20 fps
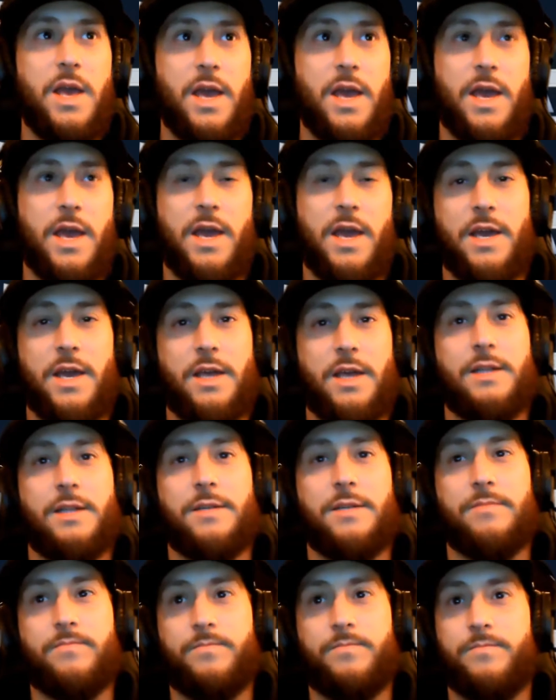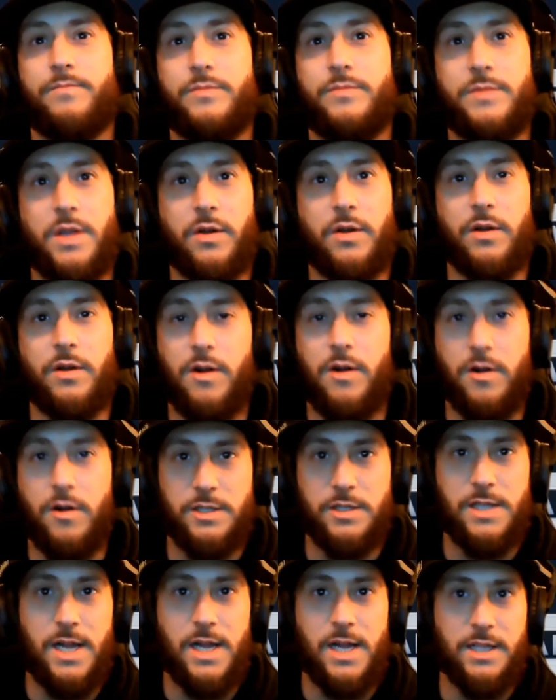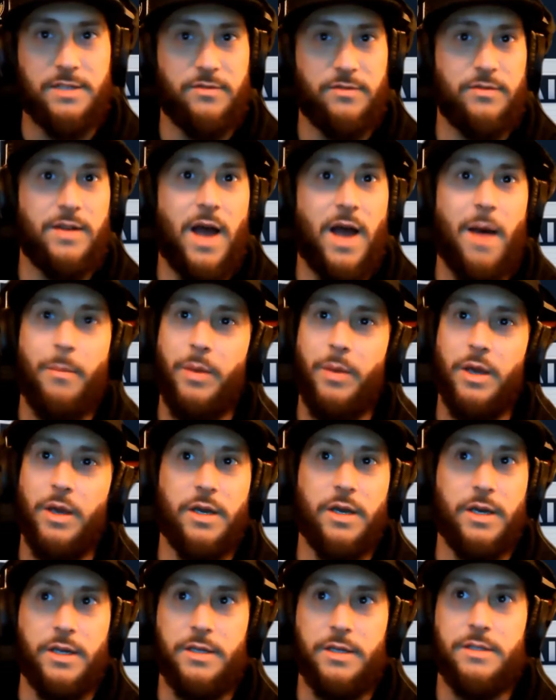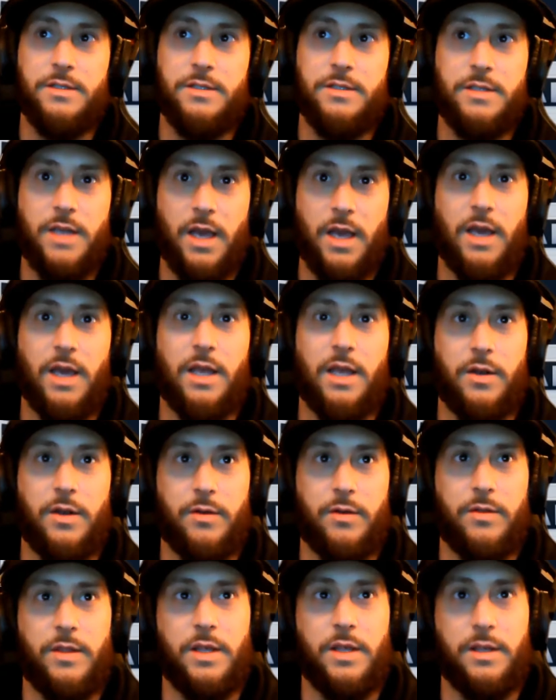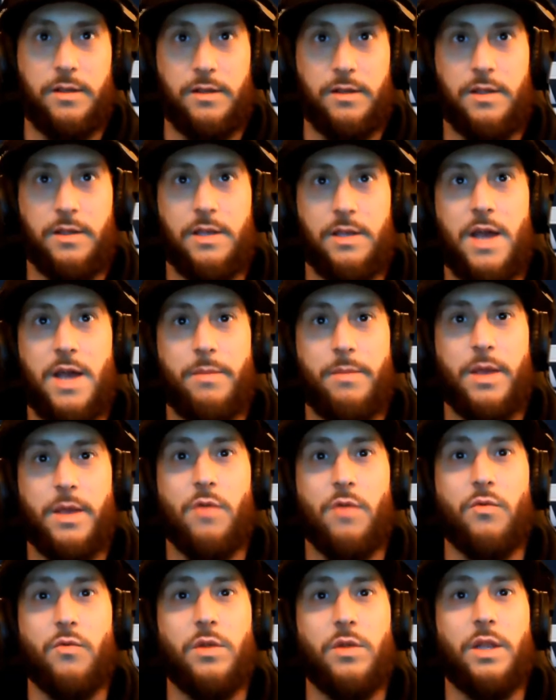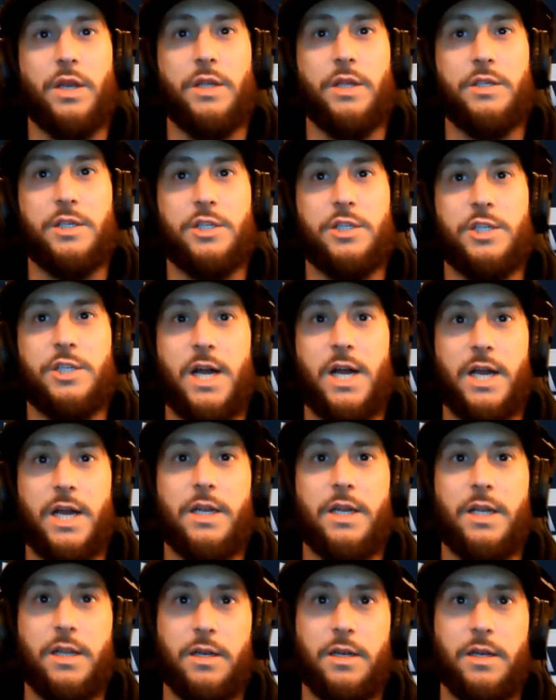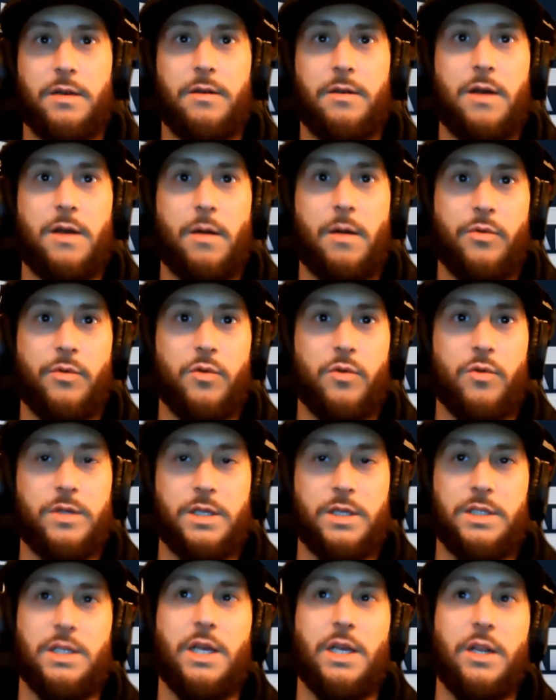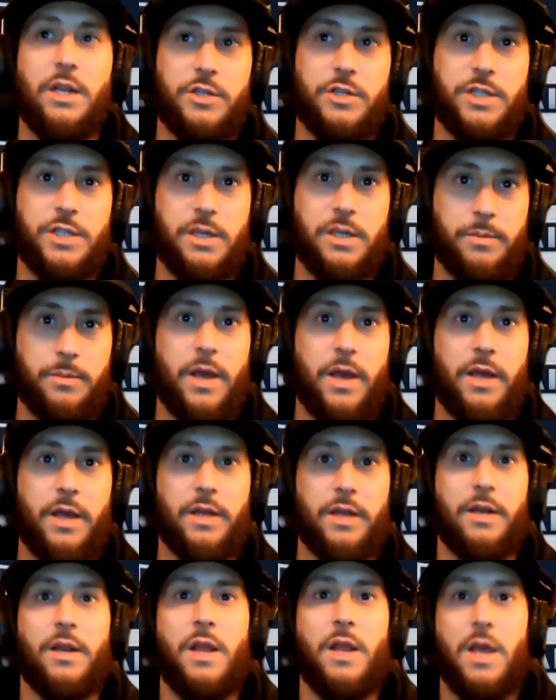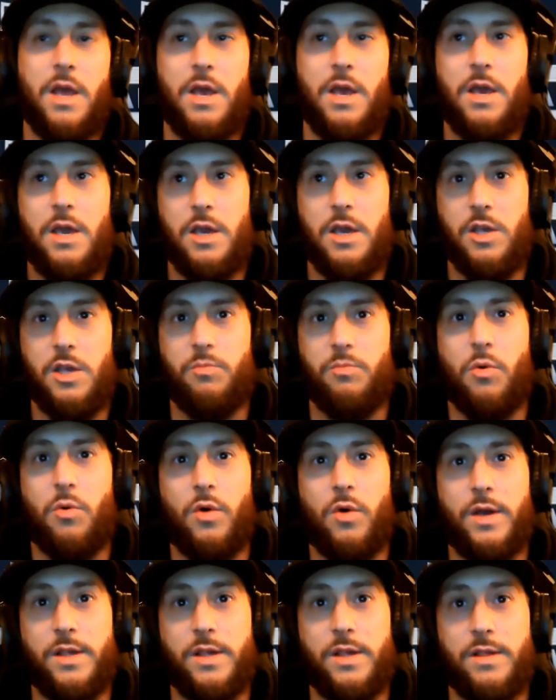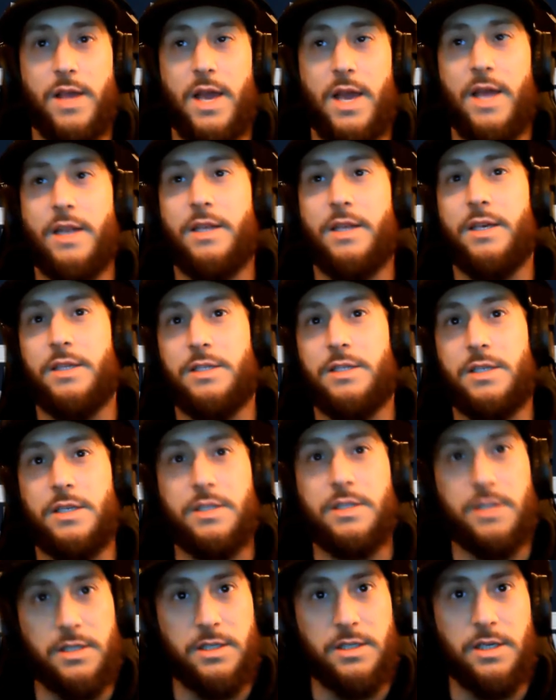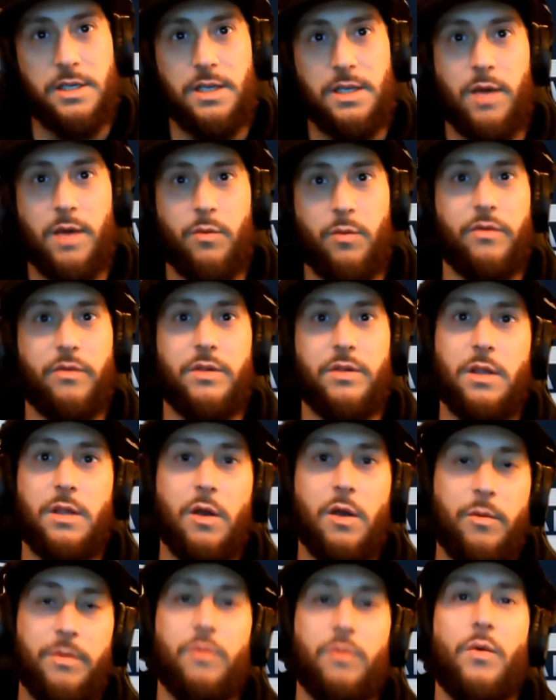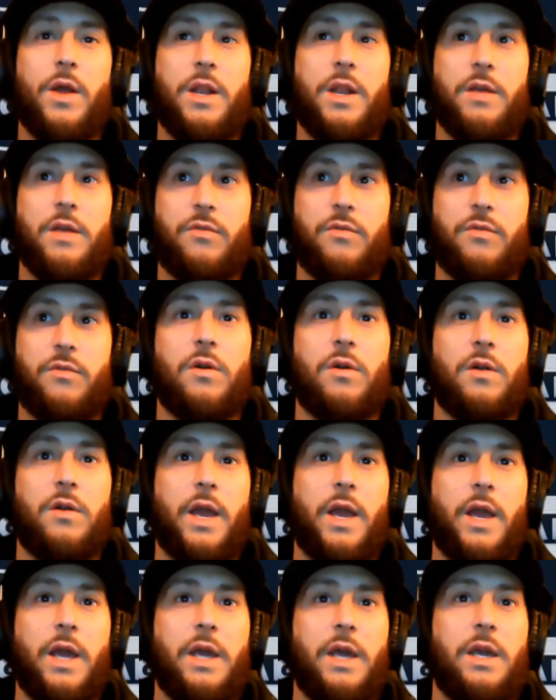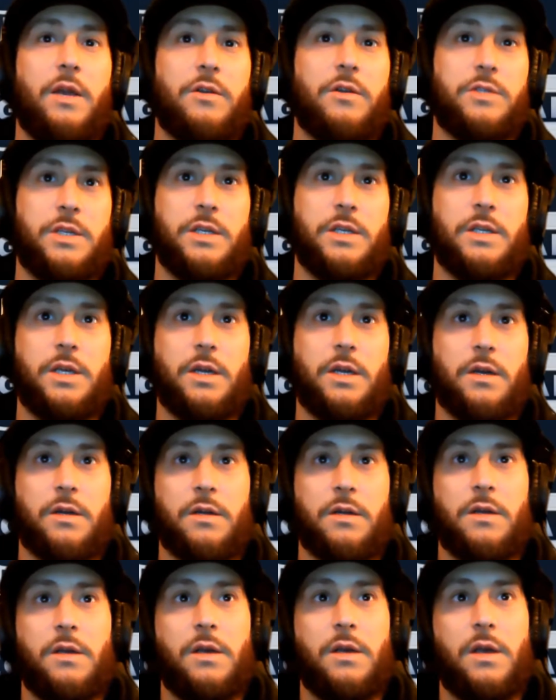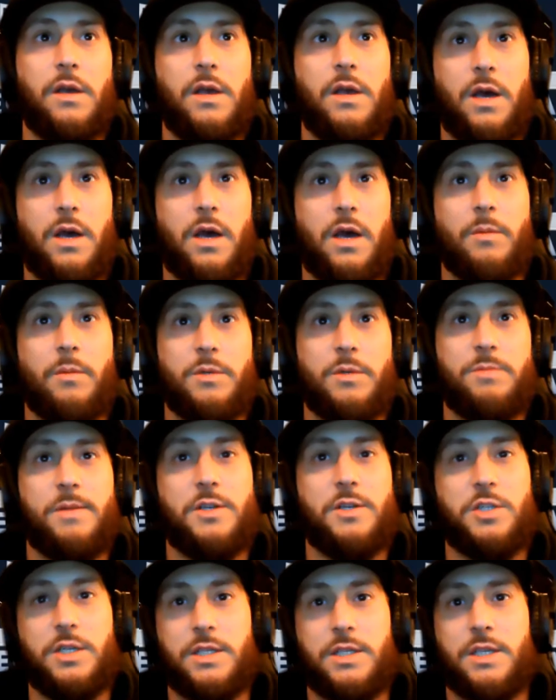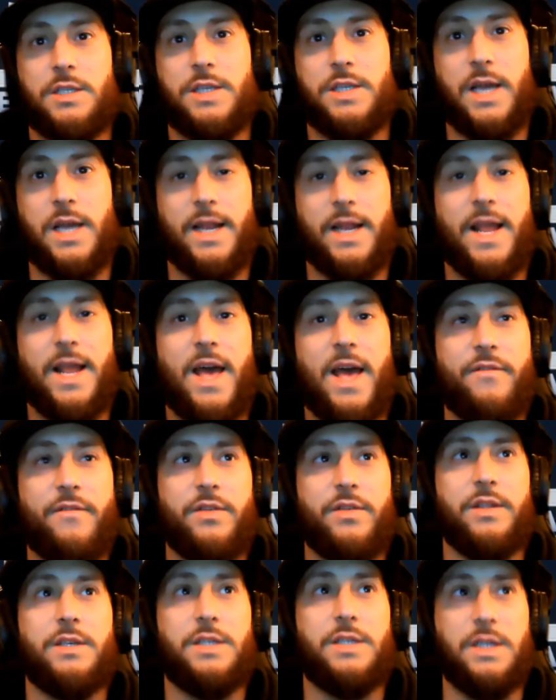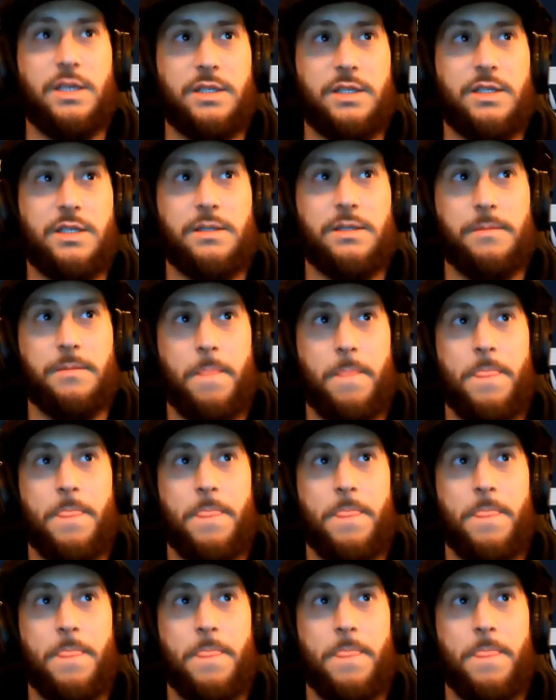and Derek Carr stats have not been good. And this is the time that he really needs to shine and come through with his leadership and his poise and consistency that we've still been waiting for 8 years in here, especially in the second half of the season.